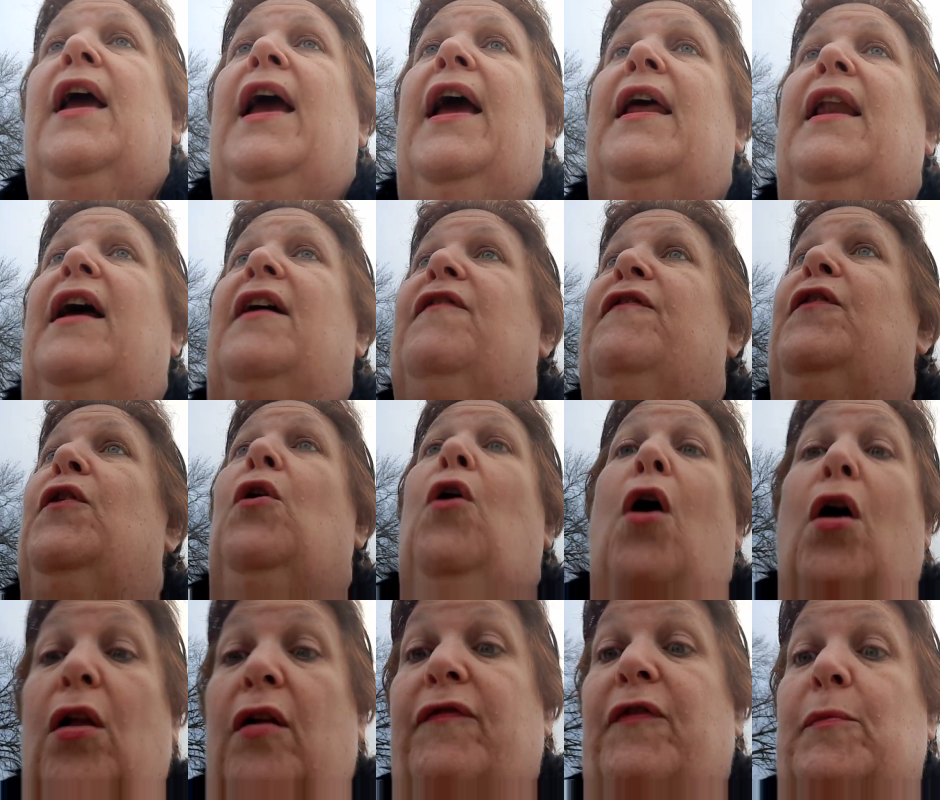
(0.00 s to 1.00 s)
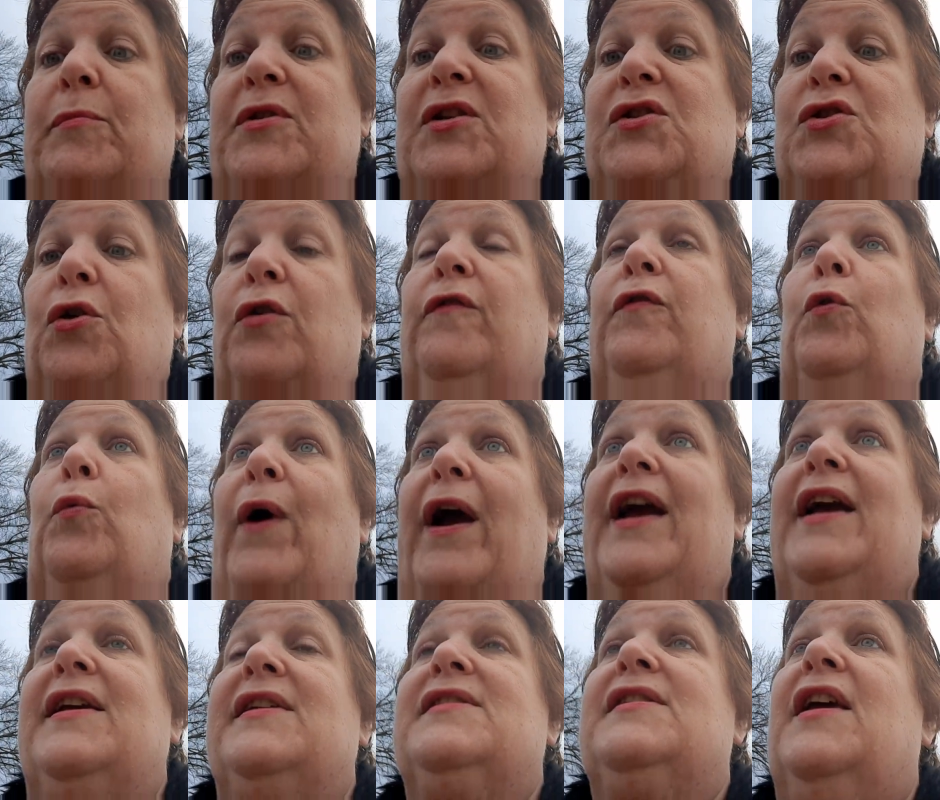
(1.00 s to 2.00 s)
And I feel all of them deserve a
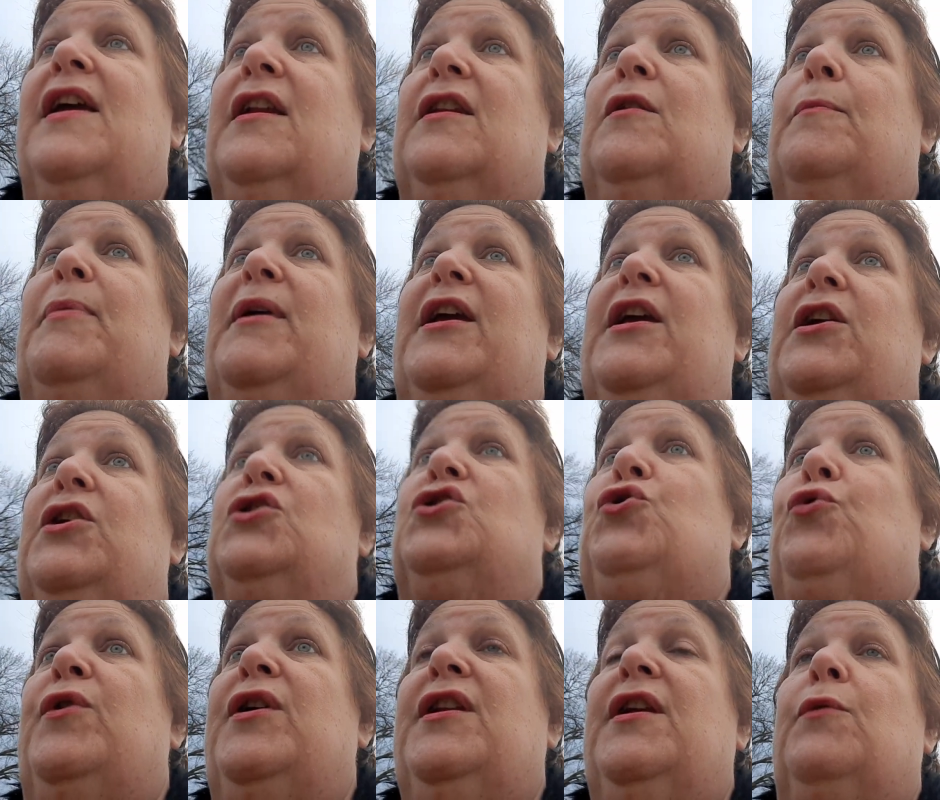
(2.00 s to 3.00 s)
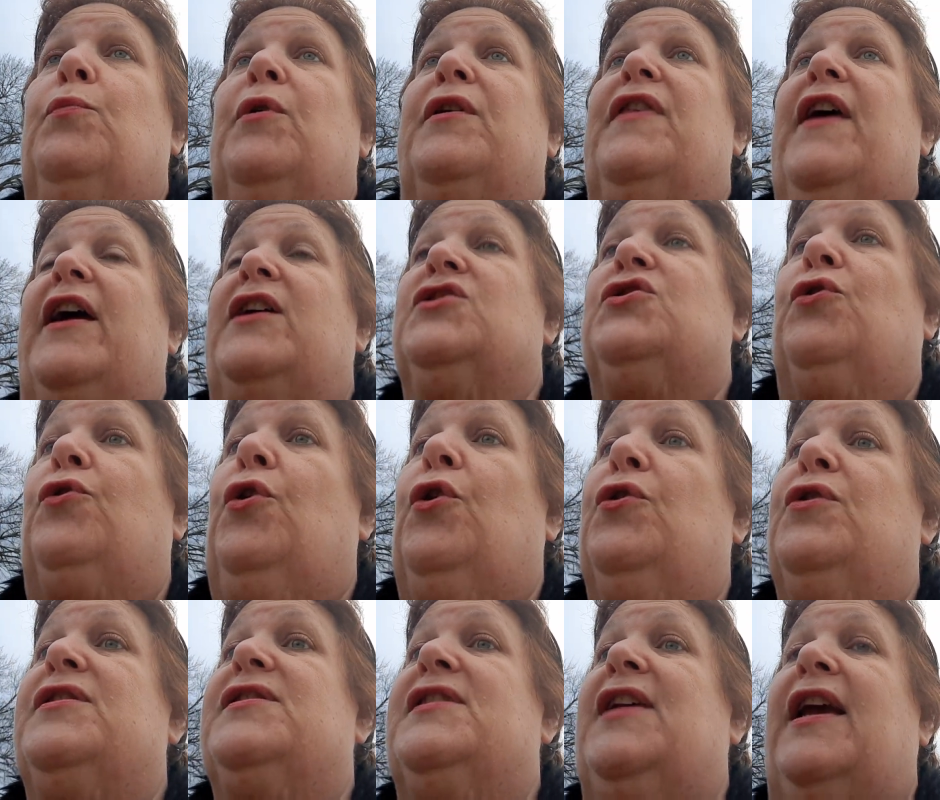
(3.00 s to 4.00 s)
raise and to be treated with extra
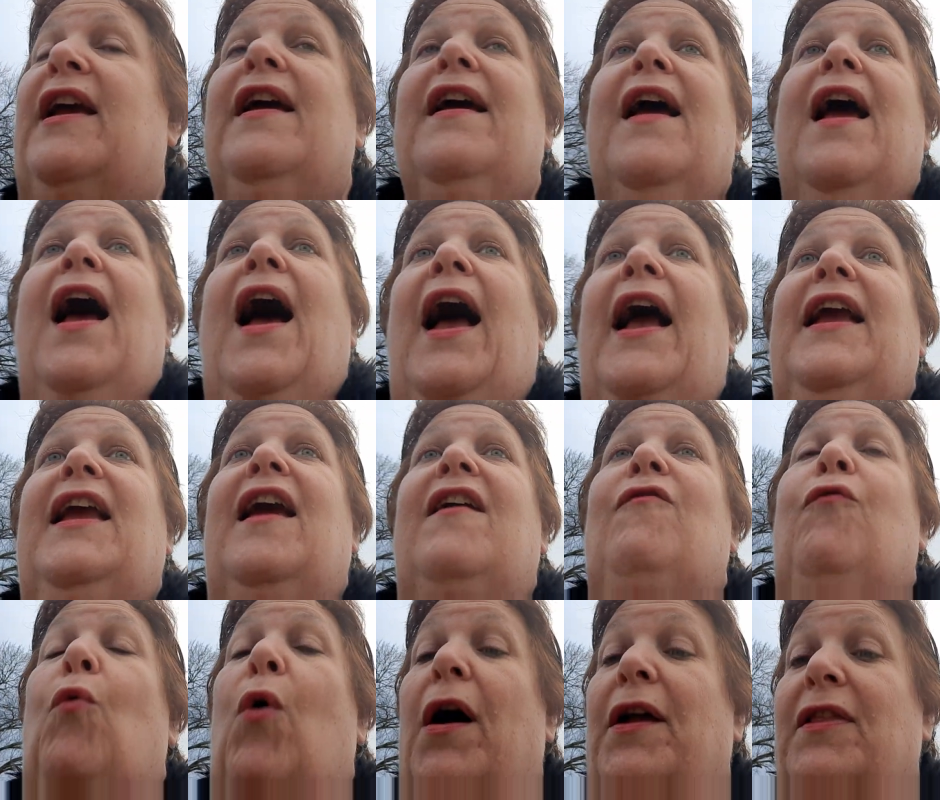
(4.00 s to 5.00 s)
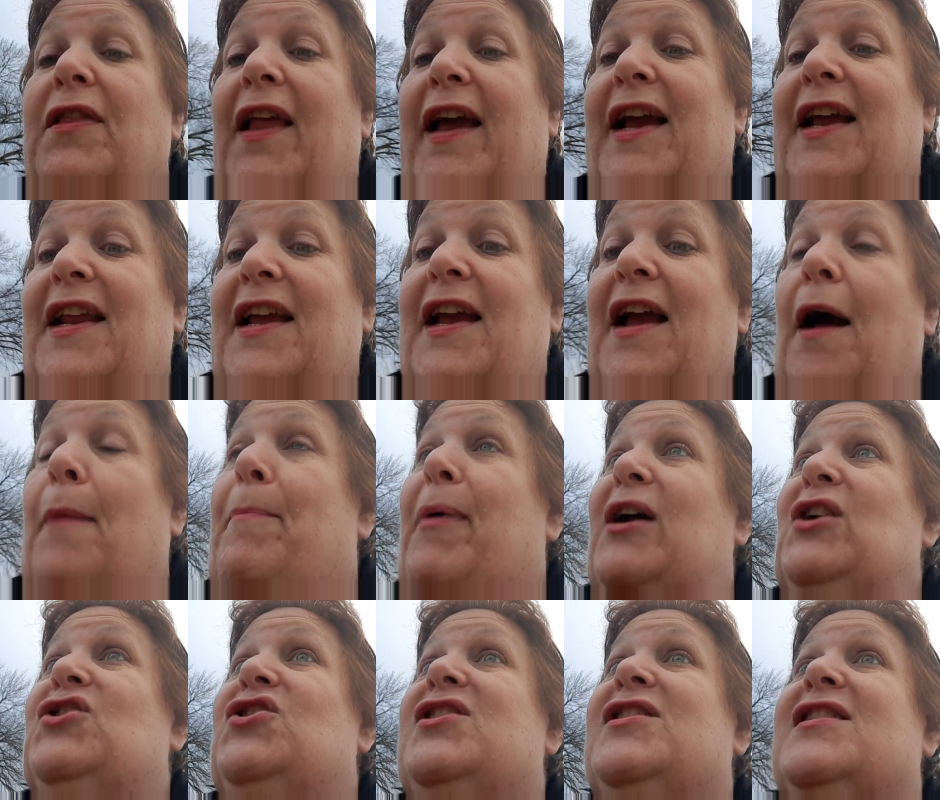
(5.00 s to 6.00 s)
courtesy. I gave one lady a
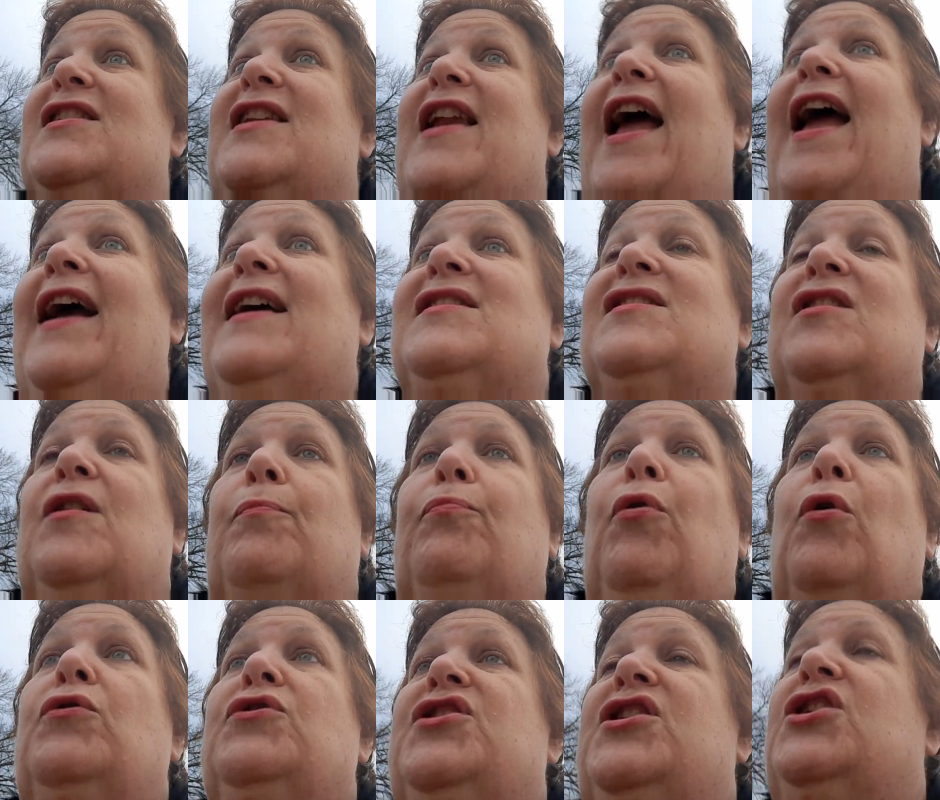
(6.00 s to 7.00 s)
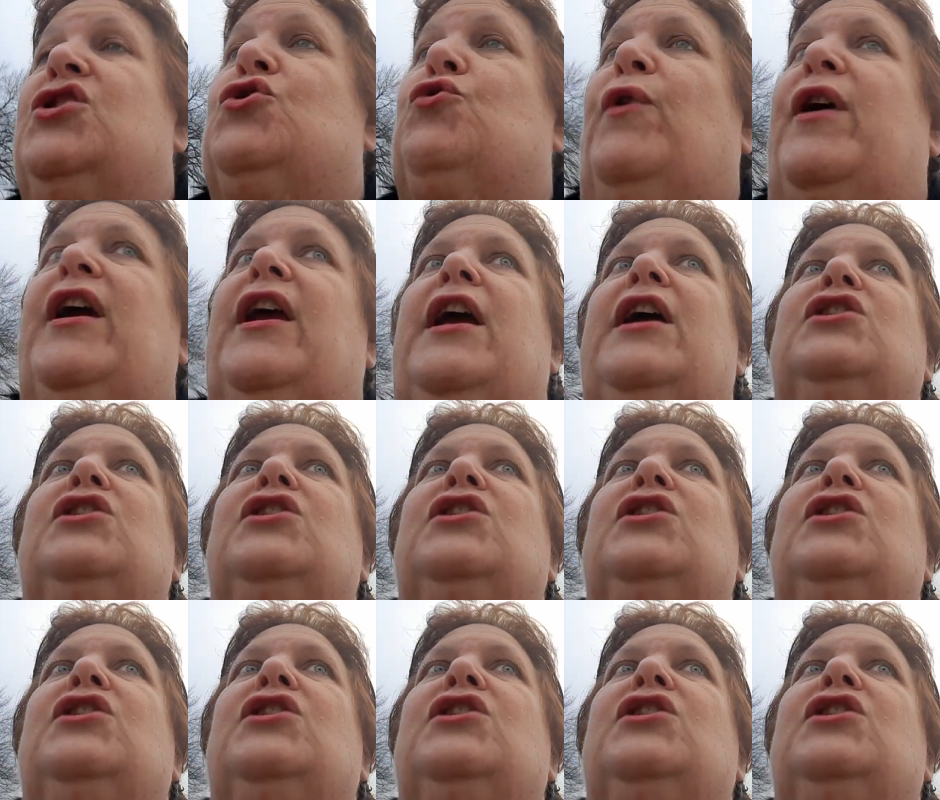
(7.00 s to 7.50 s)
bunch of snacks and a protein drink,